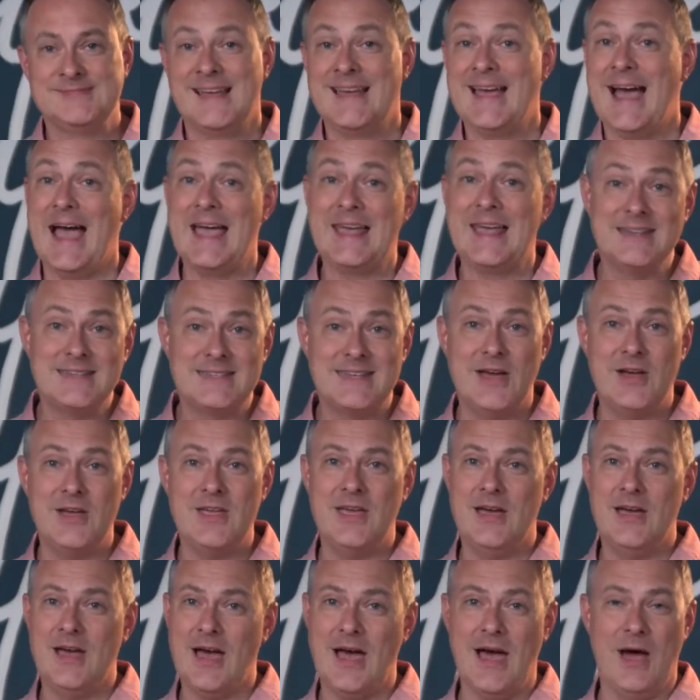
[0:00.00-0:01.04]
I can tell
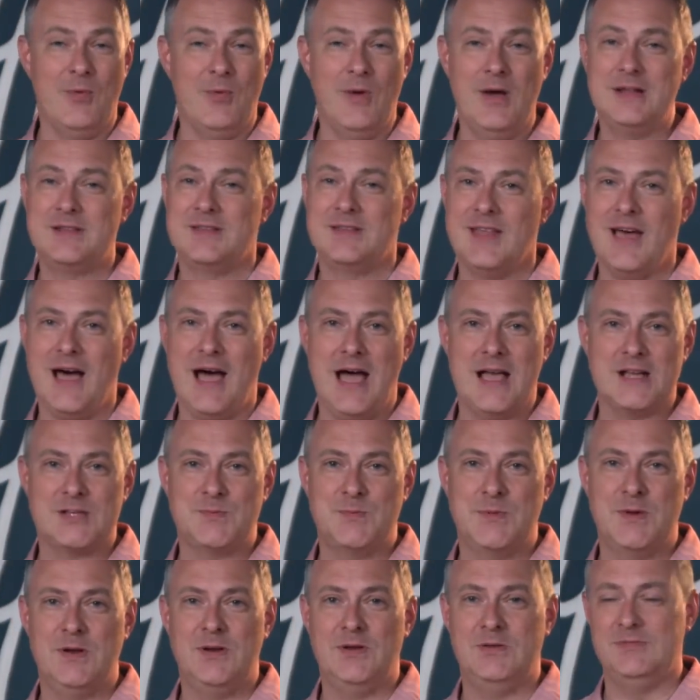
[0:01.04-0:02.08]
you, I went to the
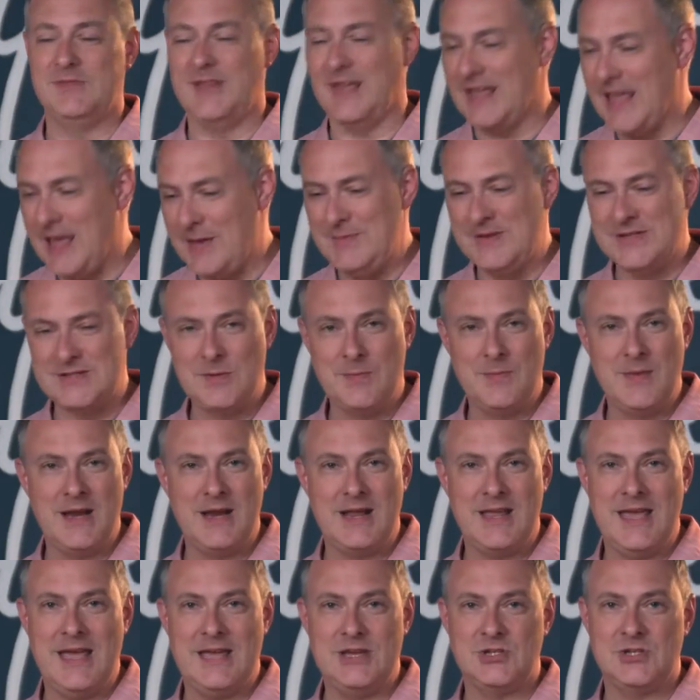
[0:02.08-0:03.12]
hospital, they gave me some
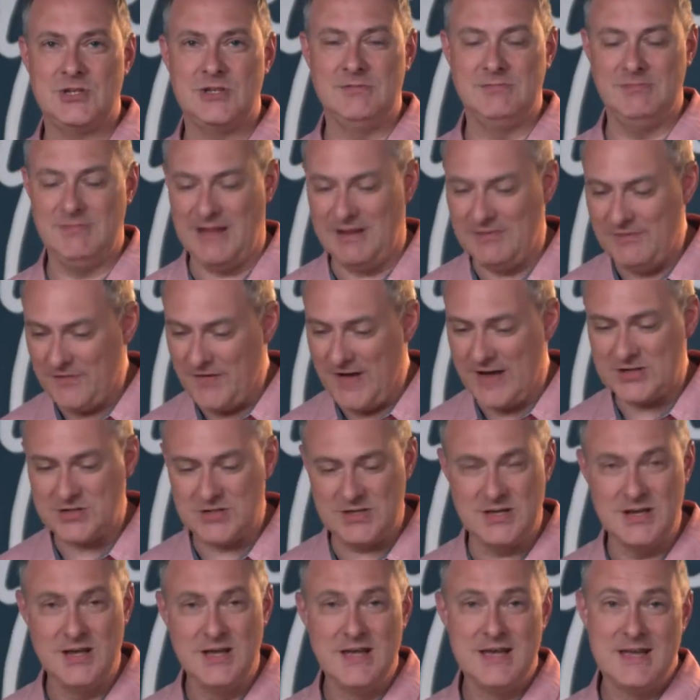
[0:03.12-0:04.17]
medication, the
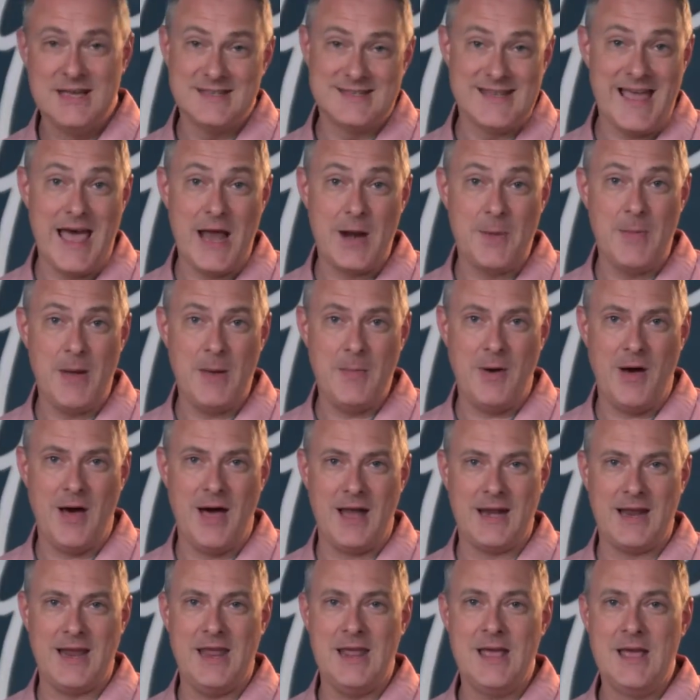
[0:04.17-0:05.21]
infection is out of my
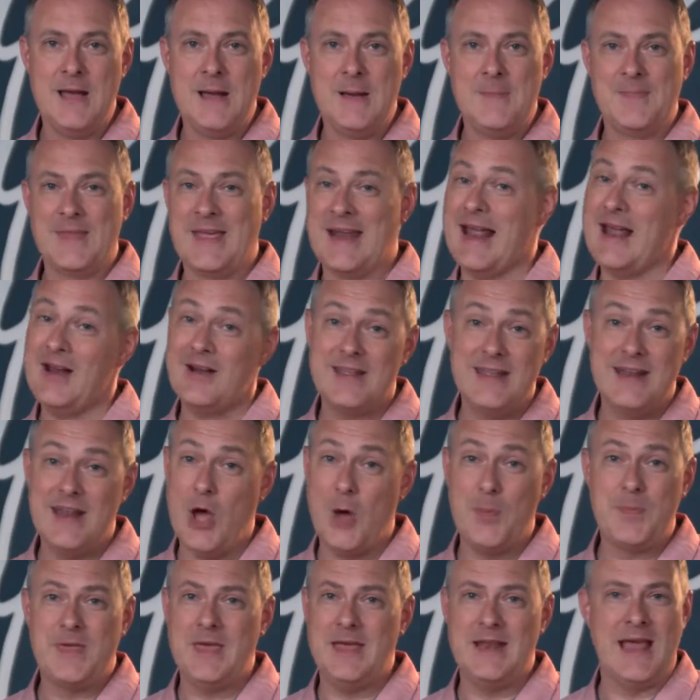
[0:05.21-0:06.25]
body, and I don't need
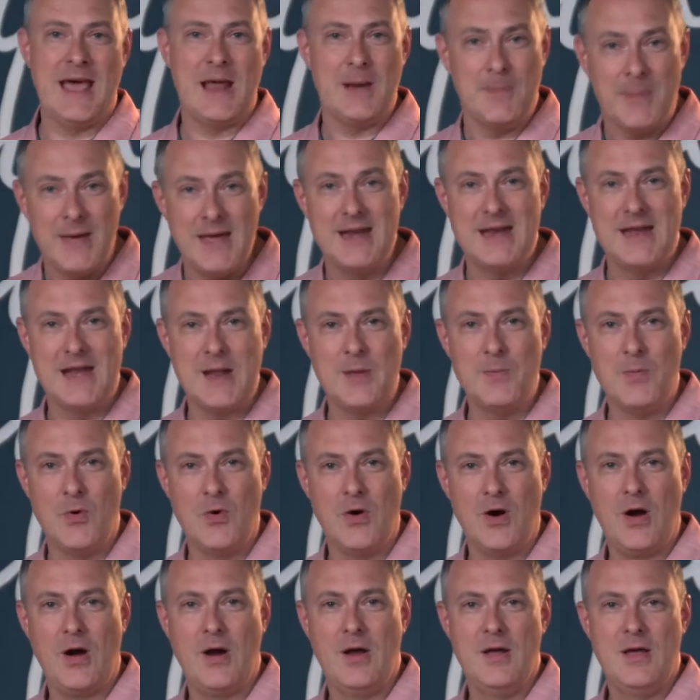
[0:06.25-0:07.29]
help getting out of bed
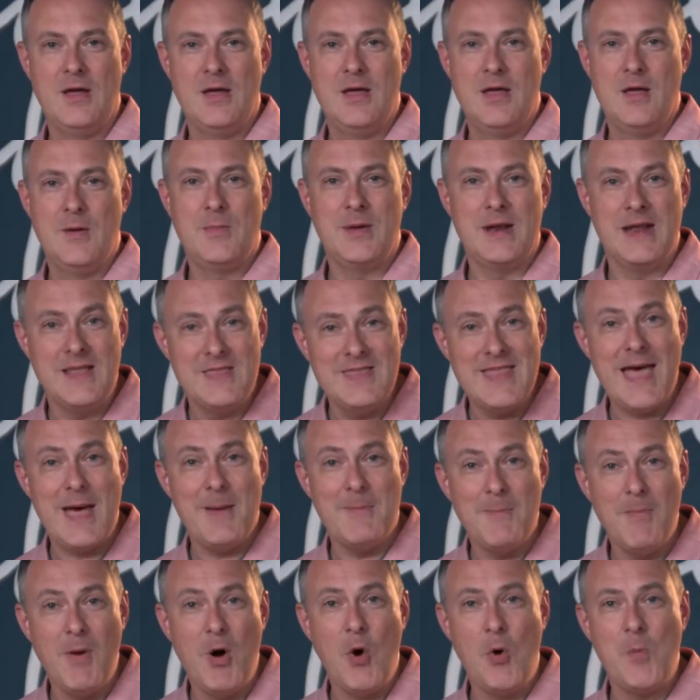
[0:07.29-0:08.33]
anymore. But in
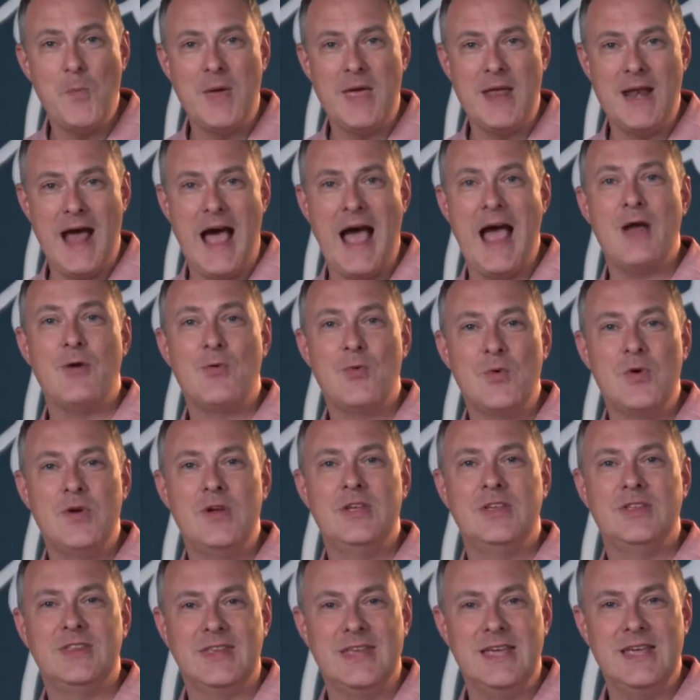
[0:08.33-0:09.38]
that moment, I
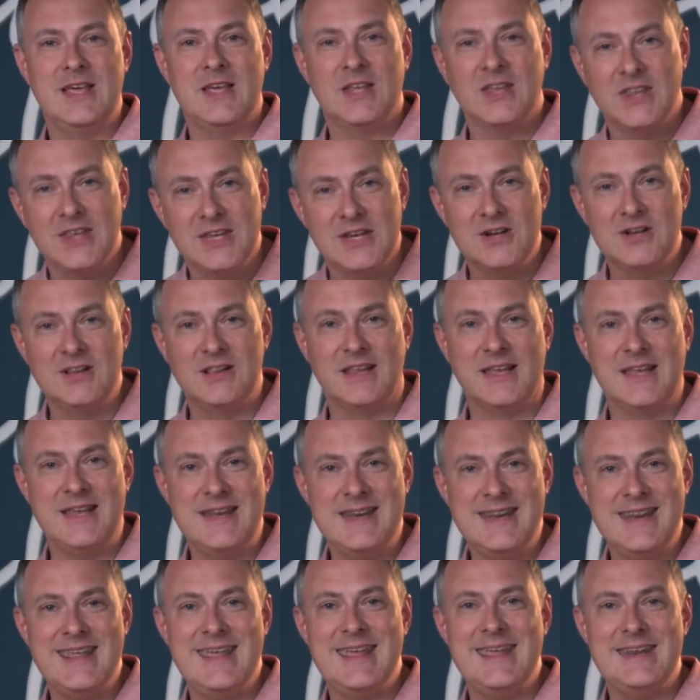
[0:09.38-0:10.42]
really clearly
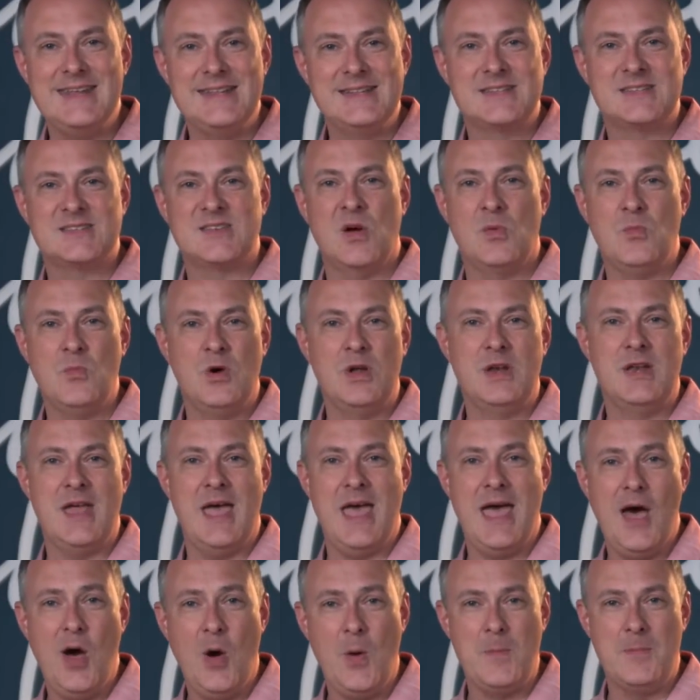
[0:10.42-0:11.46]
needed someone to
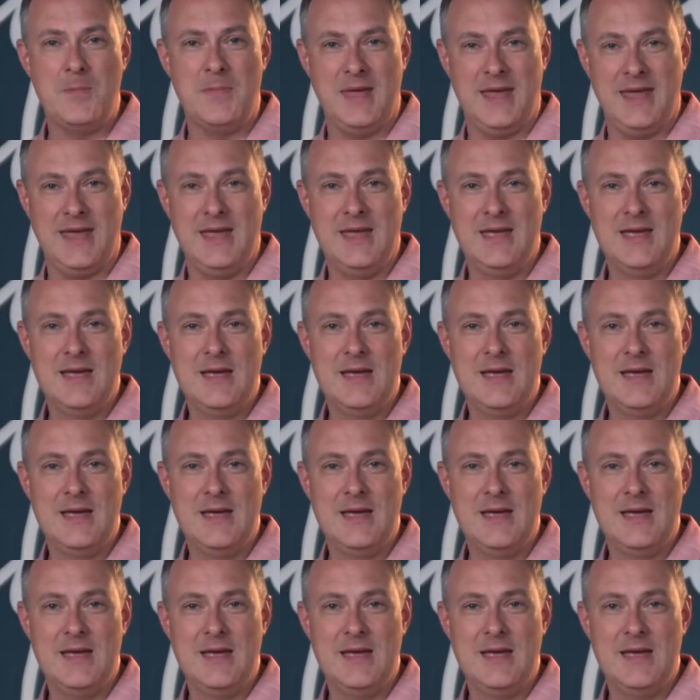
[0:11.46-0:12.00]
help me.